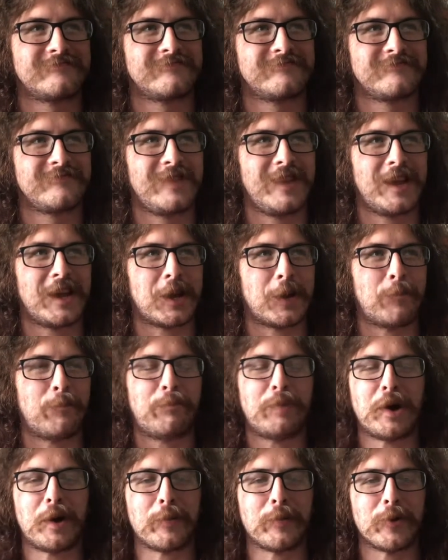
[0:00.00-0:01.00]
like
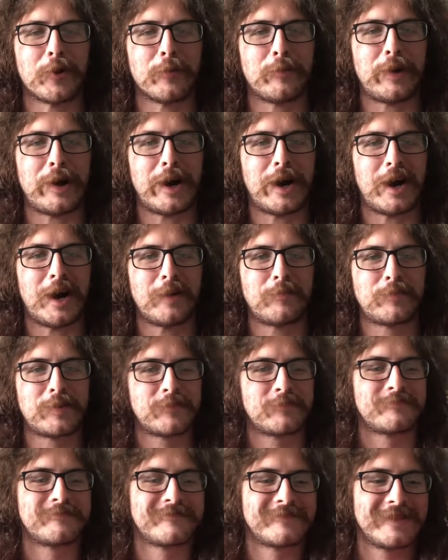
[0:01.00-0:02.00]
bummer pop.
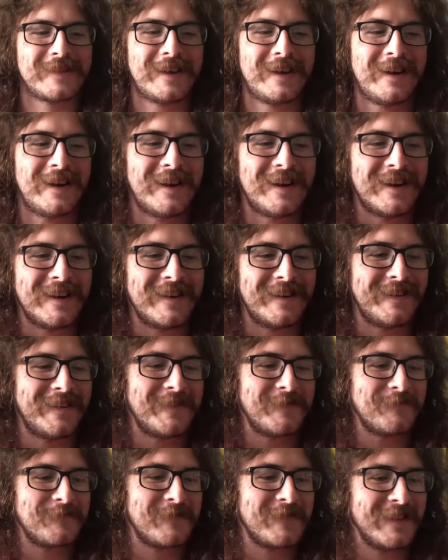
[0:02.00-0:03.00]

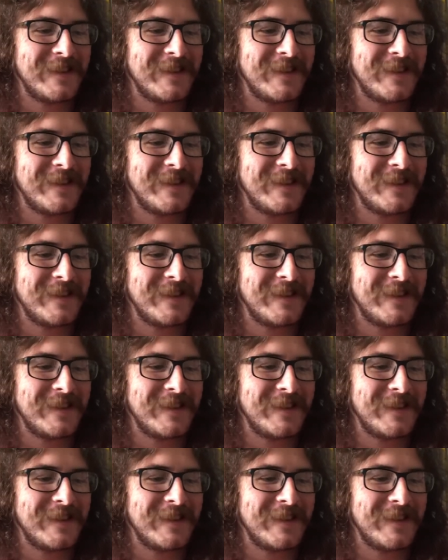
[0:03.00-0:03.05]
Um,